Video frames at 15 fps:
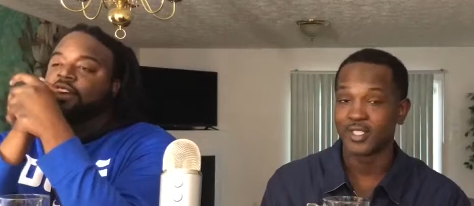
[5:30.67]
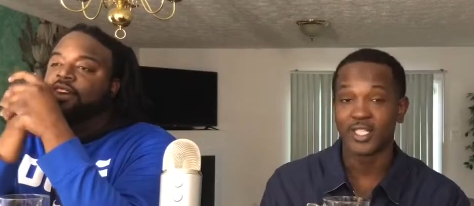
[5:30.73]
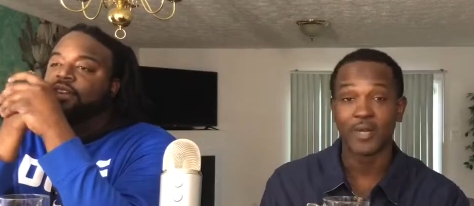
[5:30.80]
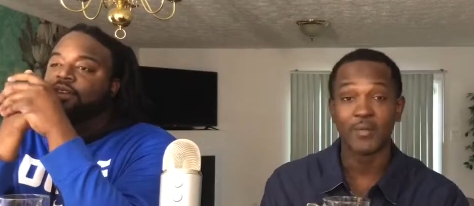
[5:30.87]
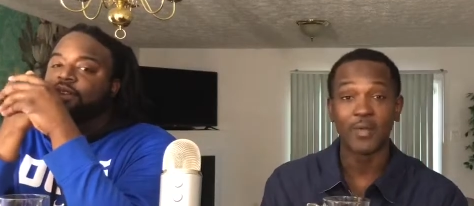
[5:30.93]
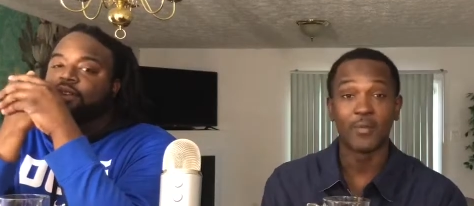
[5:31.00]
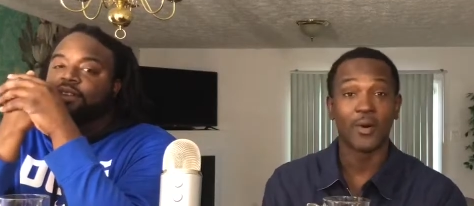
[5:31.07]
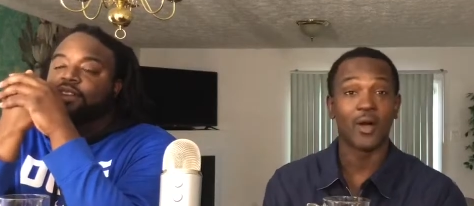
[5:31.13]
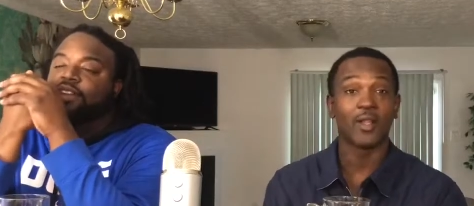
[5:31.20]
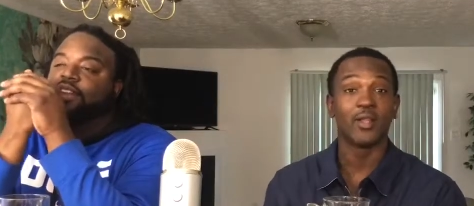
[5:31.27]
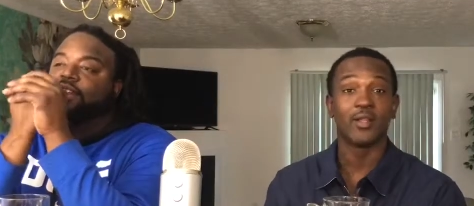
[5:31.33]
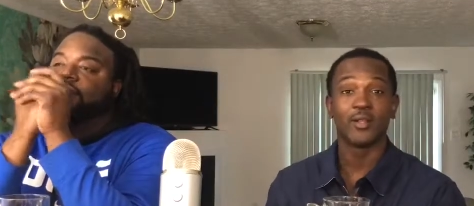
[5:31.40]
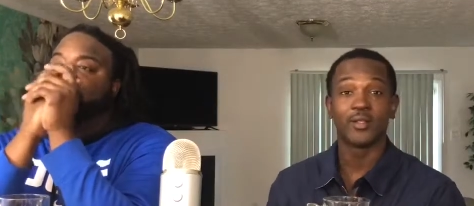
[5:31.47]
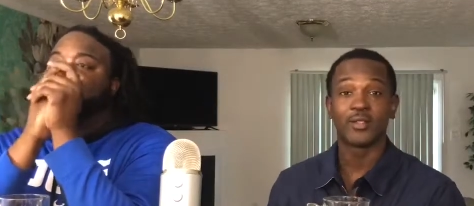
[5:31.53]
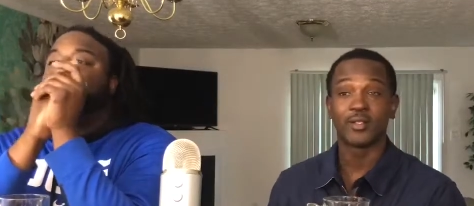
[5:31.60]
Speaker 1: the Jimmy
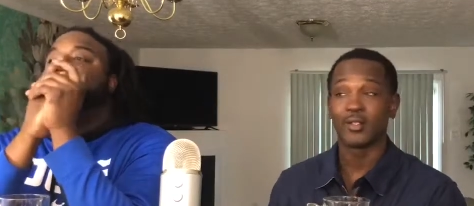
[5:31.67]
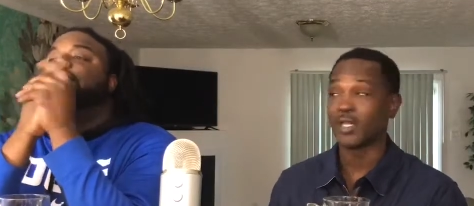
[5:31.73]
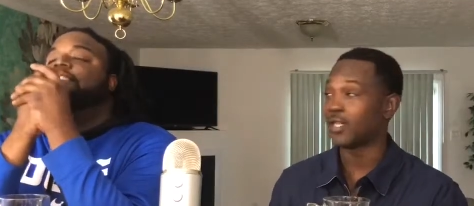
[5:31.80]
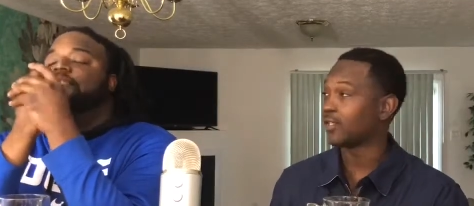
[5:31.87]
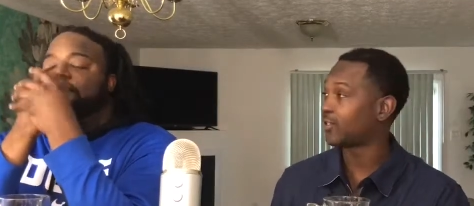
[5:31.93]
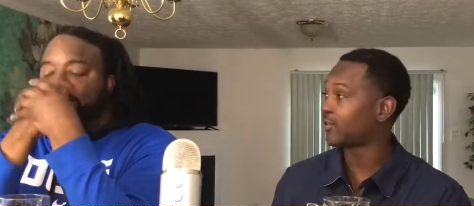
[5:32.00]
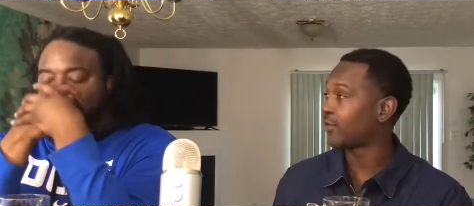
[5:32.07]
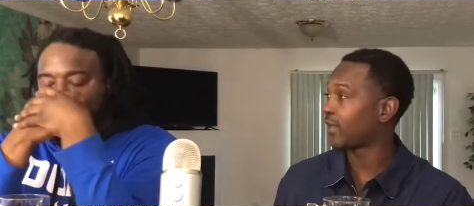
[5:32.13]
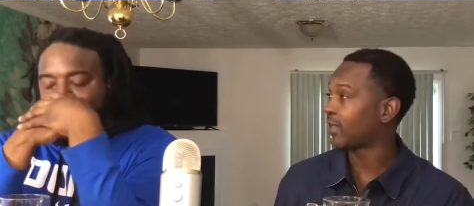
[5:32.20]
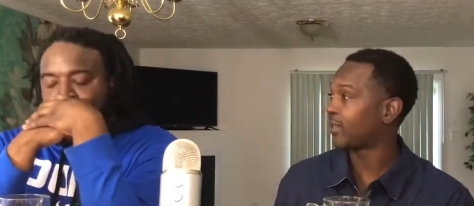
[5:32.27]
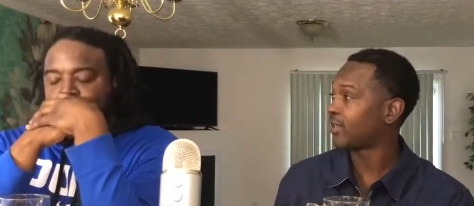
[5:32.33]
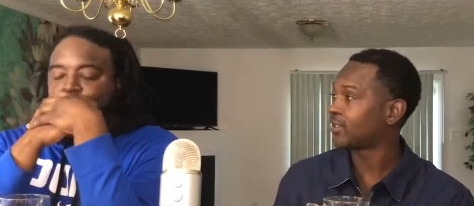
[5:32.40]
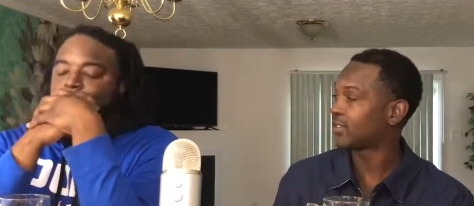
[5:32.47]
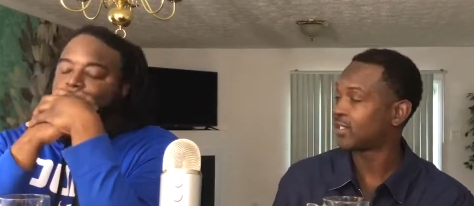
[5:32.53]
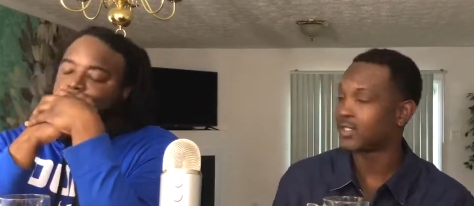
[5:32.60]
Butler getting
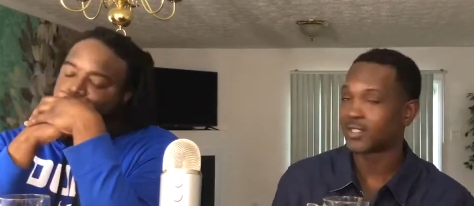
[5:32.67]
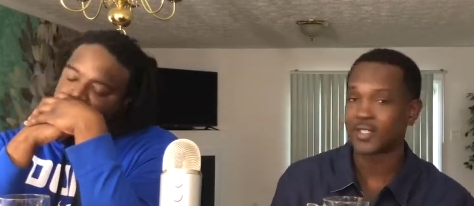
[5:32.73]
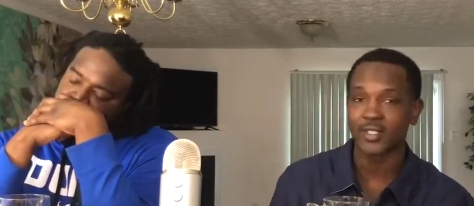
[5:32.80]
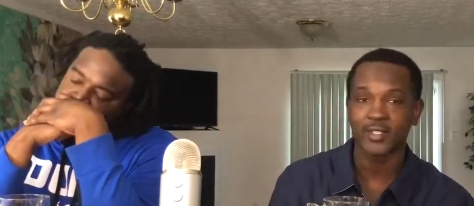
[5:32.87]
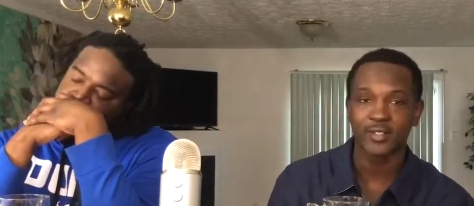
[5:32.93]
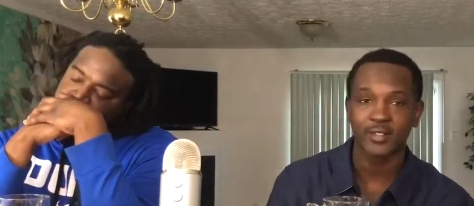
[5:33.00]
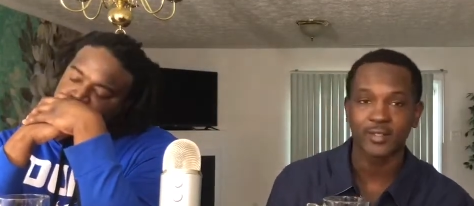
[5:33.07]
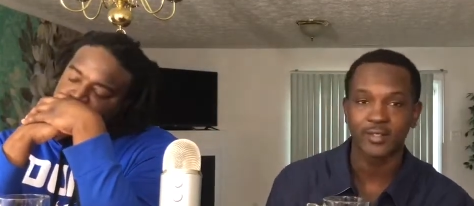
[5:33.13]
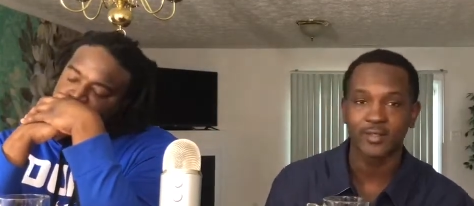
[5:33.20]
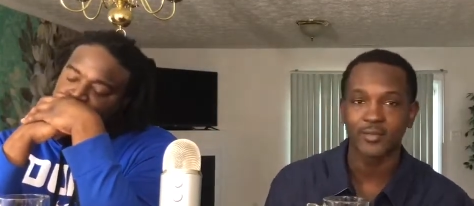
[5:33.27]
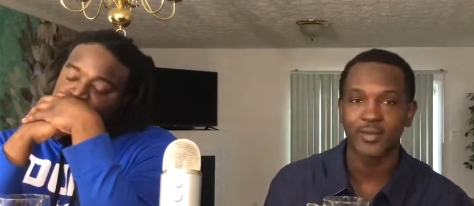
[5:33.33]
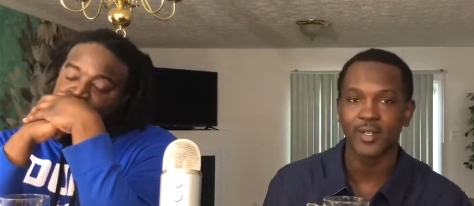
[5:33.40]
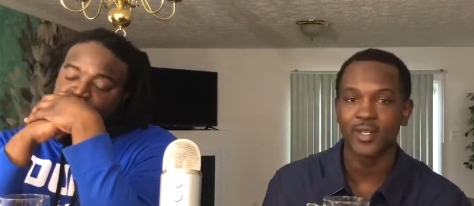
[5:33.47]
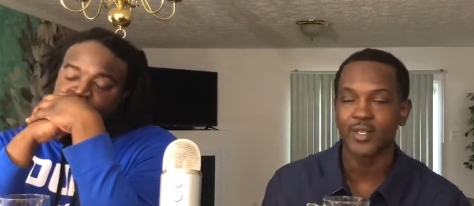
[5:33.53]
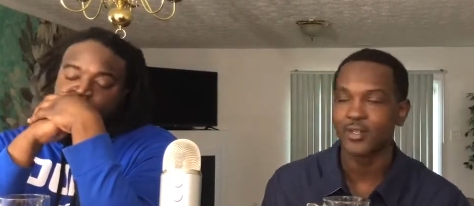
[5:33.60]
traded to the Sixers. Mm,
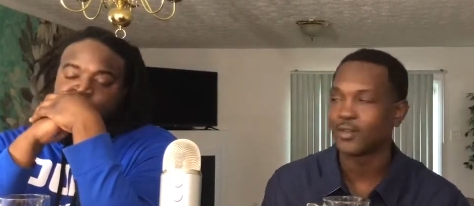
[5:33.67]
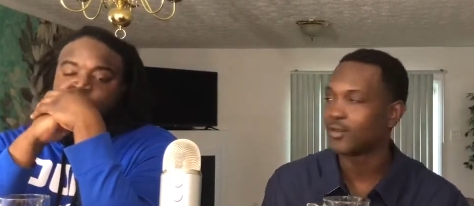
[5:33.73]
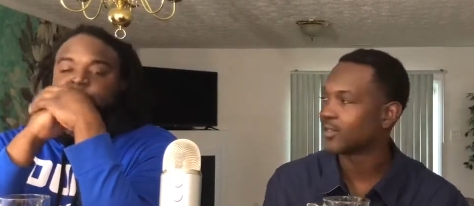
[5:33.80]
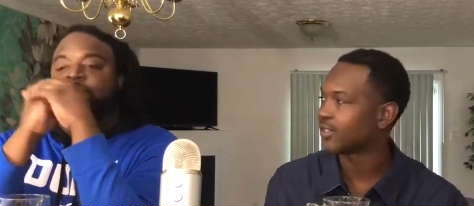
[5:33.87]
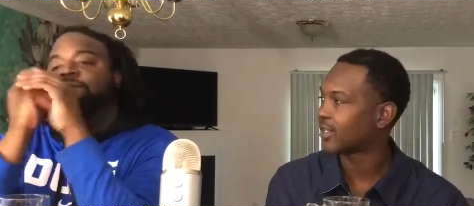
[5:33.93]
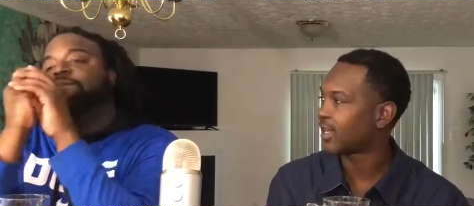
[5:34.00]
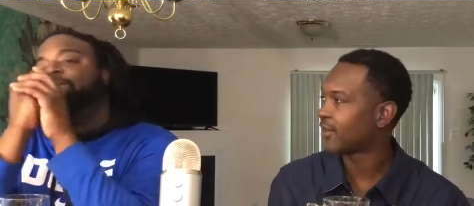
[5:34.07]
man, you know what I'm saying?